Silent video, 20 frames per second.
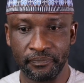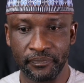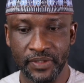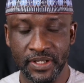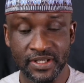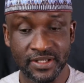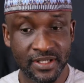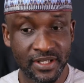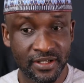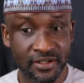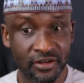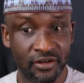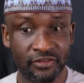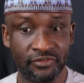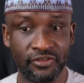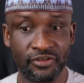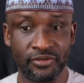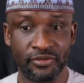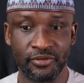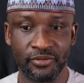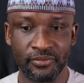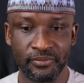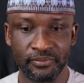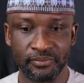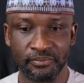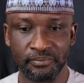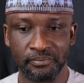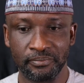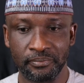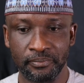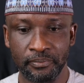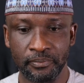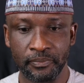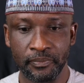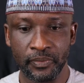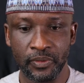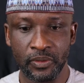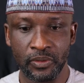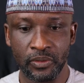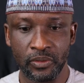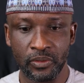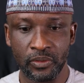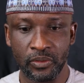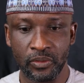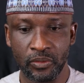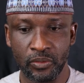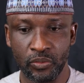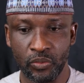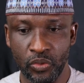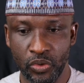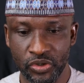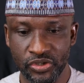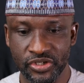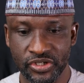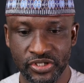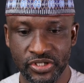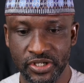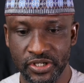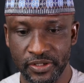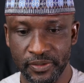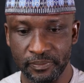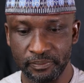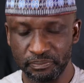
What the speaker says: a state governor, was